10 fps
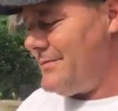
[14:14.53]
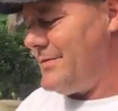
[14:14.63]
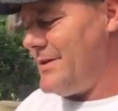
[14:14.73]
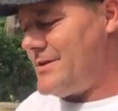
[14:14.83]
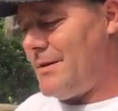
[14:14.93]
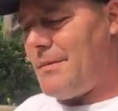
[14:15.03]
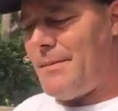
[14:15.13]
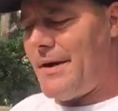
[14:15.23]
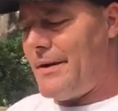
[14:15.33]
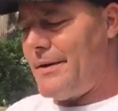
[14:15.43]
Finish up my
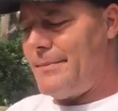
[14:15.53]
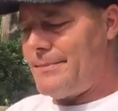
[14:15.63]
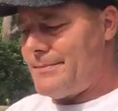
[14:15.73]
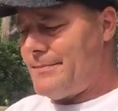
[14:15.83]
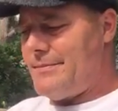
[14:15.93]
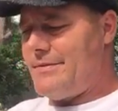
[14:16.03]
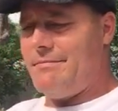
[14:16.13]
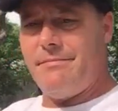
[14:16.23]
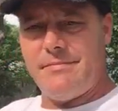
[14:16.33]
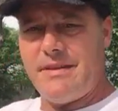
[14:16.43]
pipe.
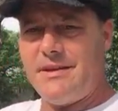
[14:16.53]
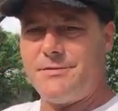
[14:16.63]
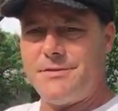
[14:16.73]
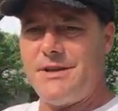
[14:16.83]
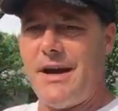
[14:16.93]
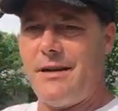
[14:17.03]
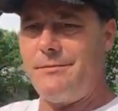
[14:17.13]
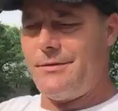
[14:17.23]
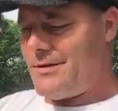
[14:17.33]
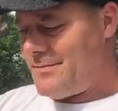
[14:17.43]
Thanks for
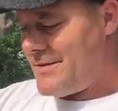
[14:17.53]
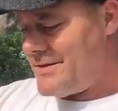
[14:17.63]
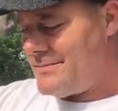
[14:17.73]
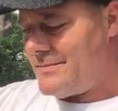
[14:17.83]
chatting with me.